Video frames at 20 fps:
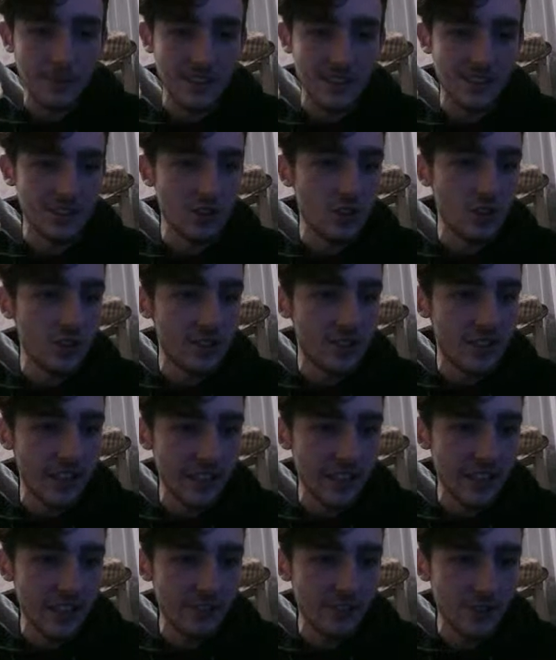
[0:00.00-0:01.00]
so you
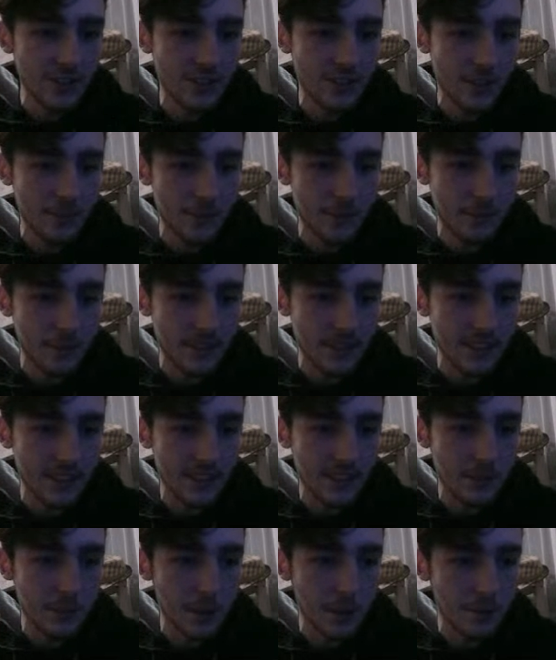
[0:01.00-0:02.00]
can never stop sprinting at
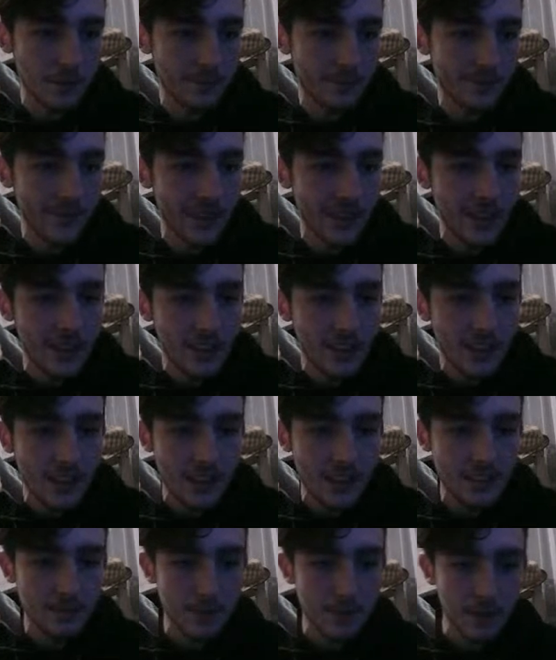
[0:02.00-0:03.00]
the moment.
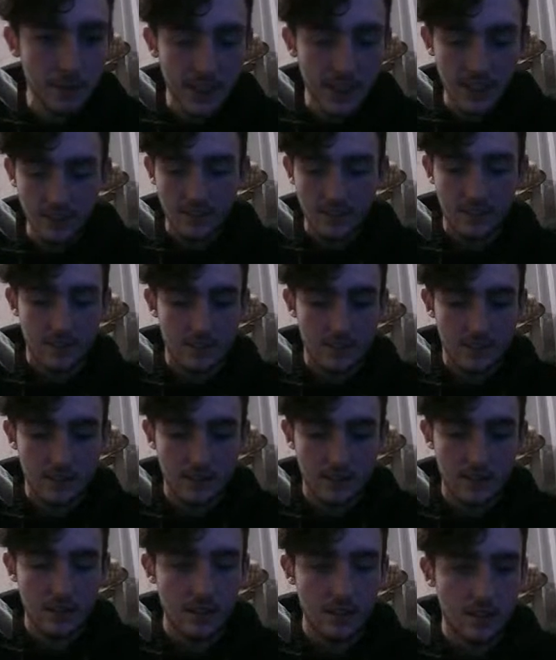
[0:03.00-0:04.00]
That's my bad.
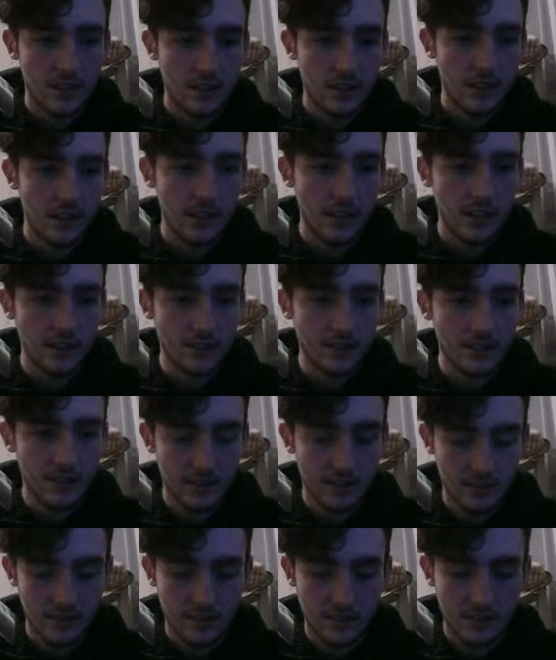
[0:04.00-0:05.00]

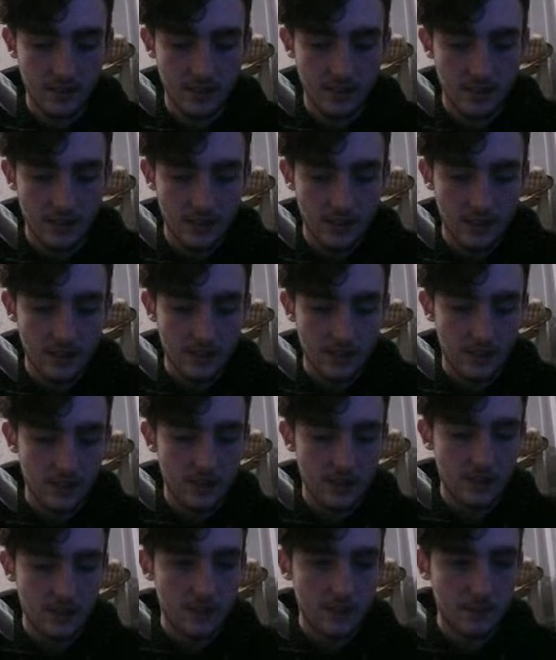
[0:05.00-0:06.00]
Else
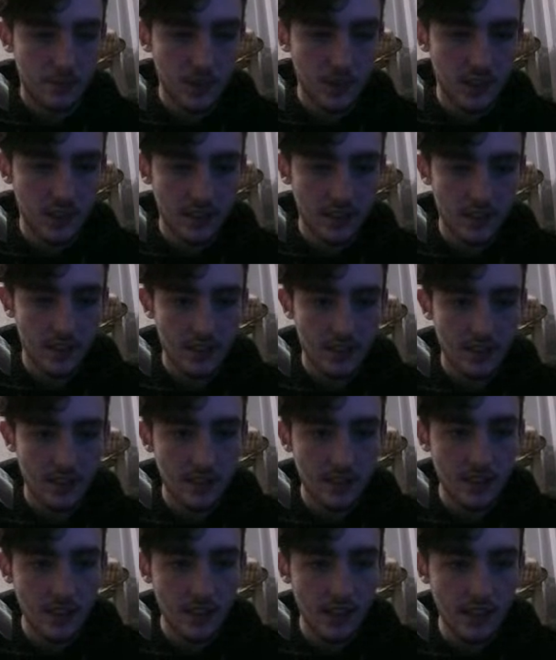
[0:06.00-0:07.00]
sprint
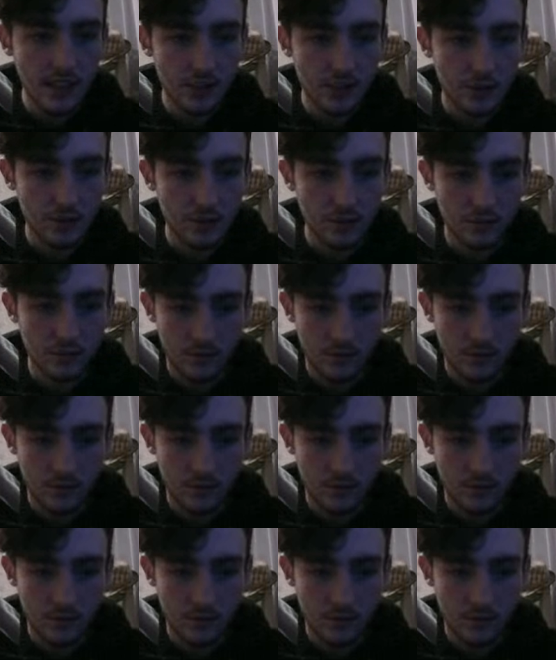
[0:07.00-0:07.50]
actual